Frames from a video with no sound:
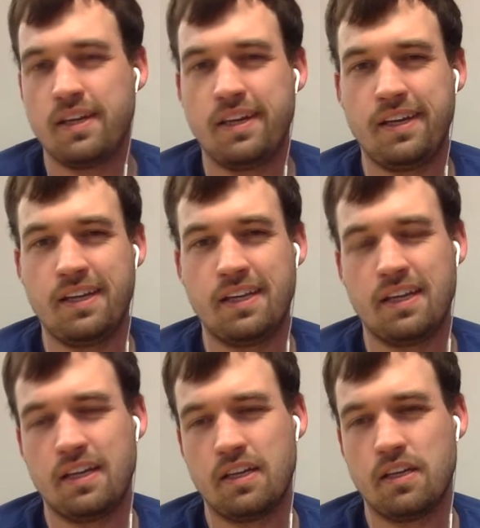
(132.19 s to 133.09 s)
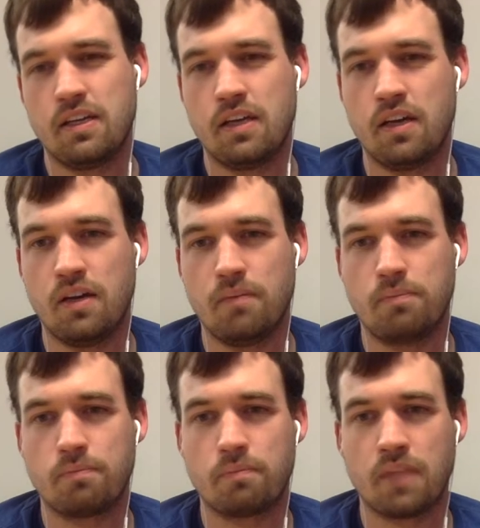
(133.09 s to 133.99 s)
and
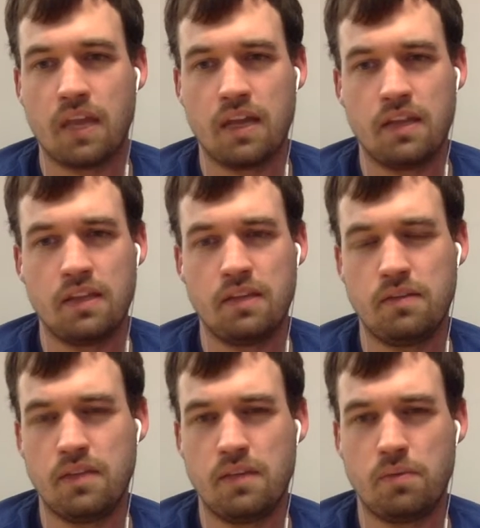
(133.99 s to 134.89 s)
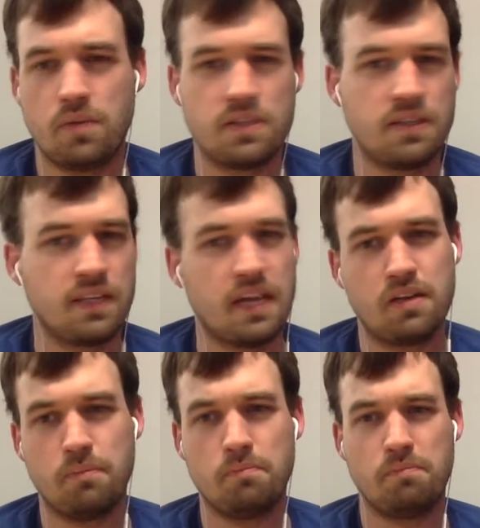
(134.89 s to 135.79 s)
they would write down like how
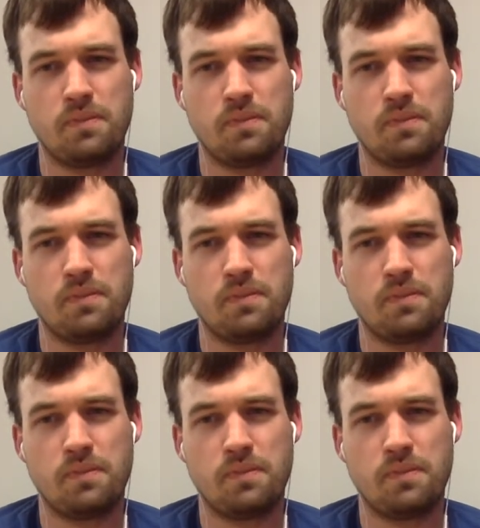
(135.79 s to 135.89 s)
to